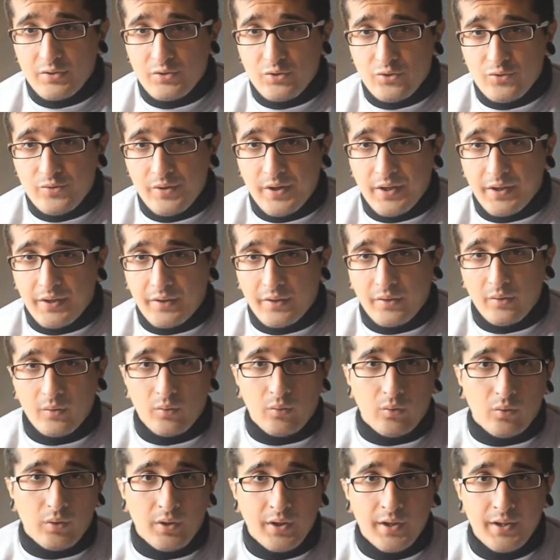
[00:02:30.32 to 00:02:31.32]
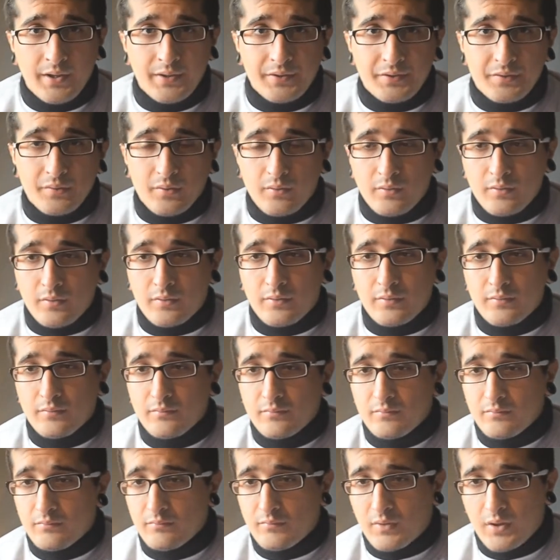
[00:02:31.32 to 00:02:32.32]
trick or hint, or
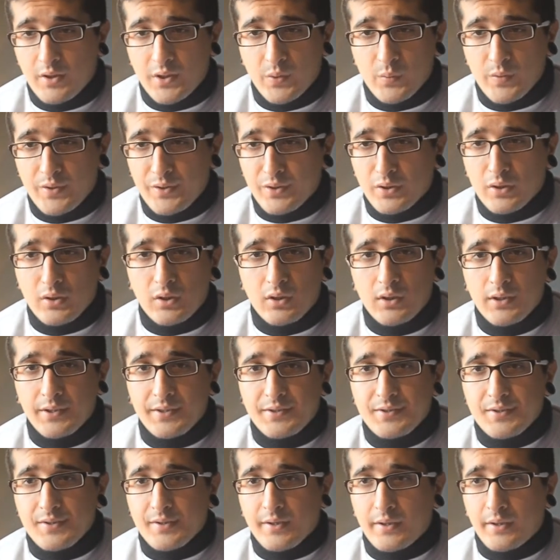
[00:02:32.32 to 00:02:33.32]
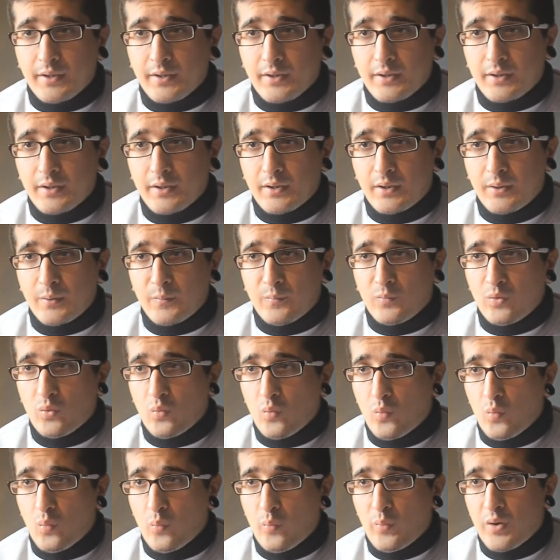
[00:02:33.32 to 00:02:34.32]
how you want to call it,
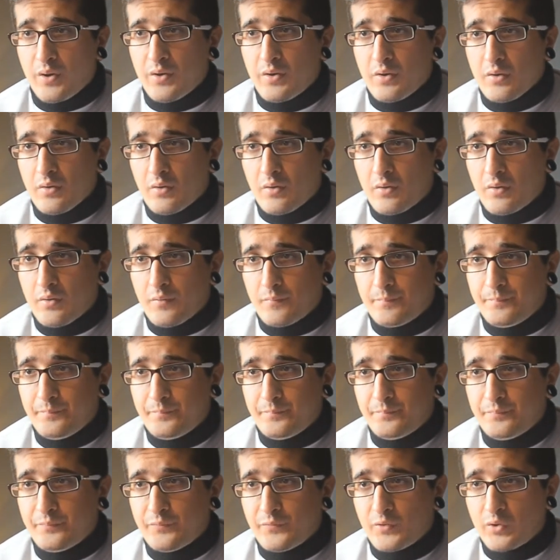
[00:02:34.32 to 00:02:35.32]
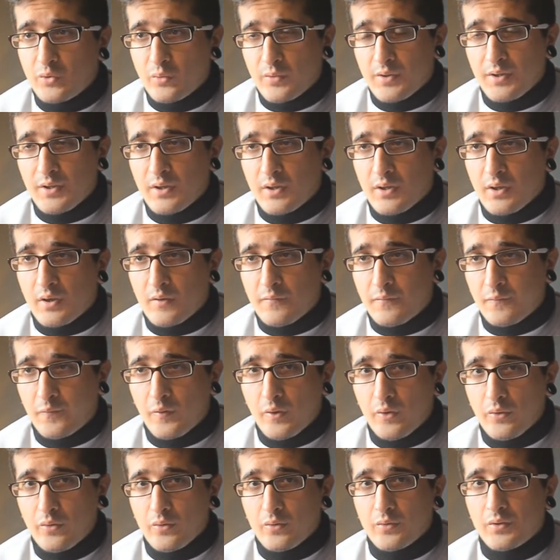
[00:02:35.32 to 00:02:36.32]
when you're doing a
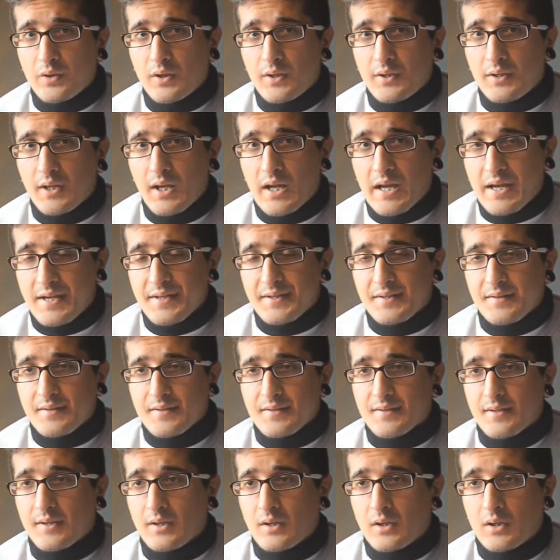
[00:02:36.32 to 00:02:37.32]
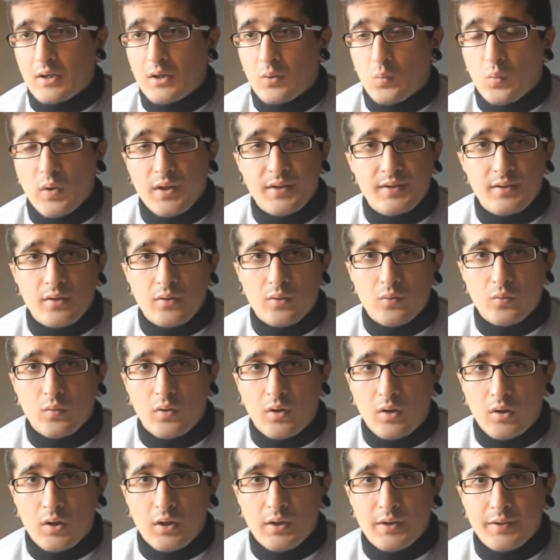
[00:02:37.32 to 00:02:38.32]
photo that has a window
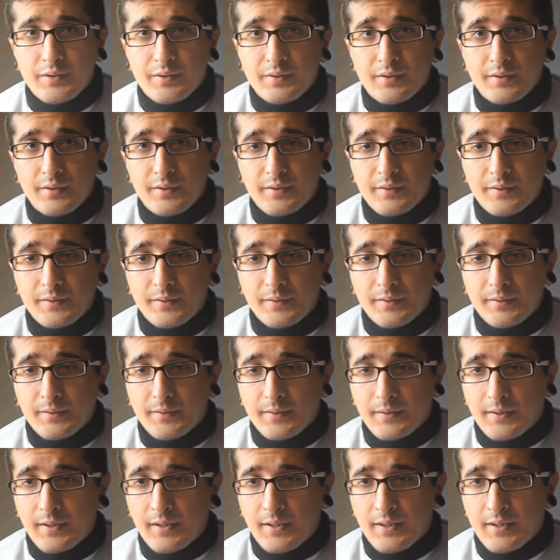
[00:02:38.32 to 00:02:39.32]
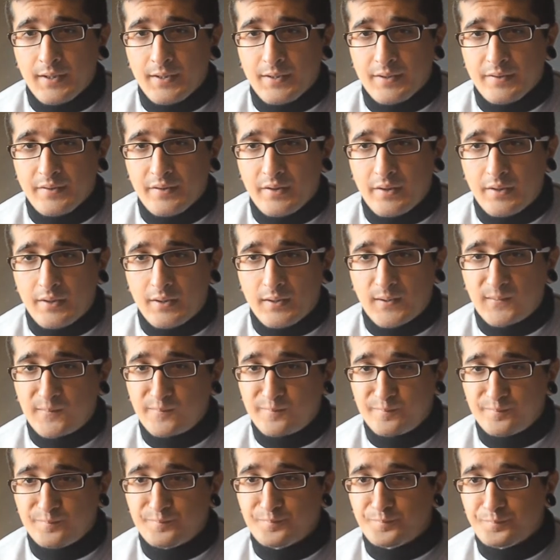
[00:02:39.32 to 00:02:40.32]
on and
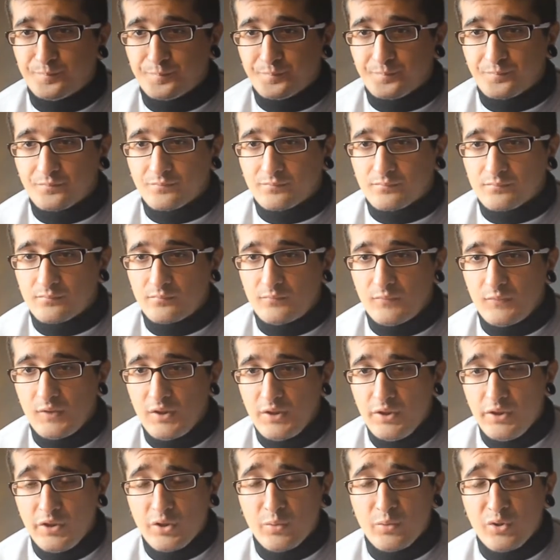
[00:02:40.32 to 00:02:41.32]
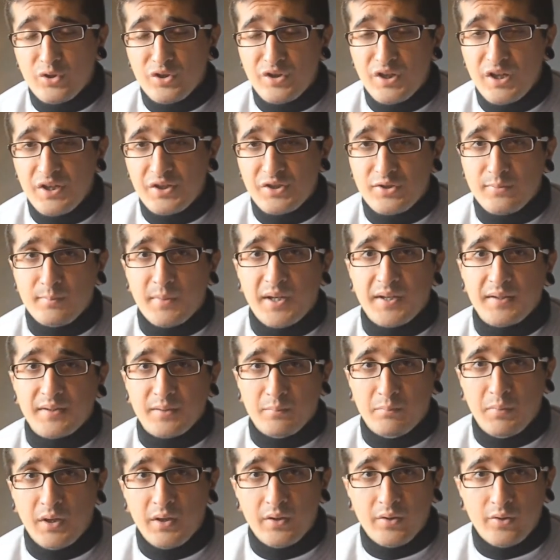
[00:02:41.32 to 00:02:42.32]
you need to make the
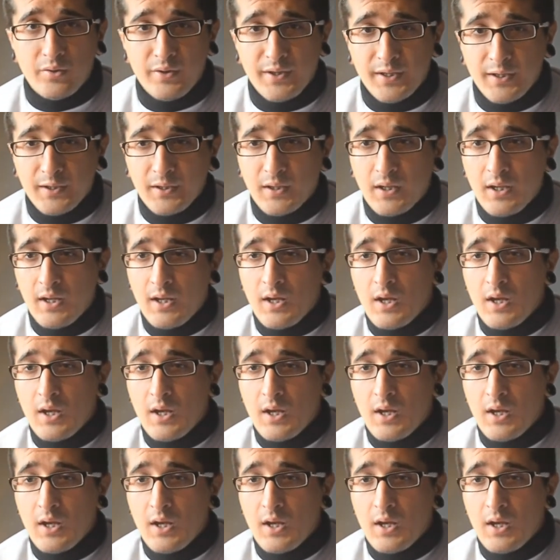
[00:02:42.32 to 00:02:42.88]
metering,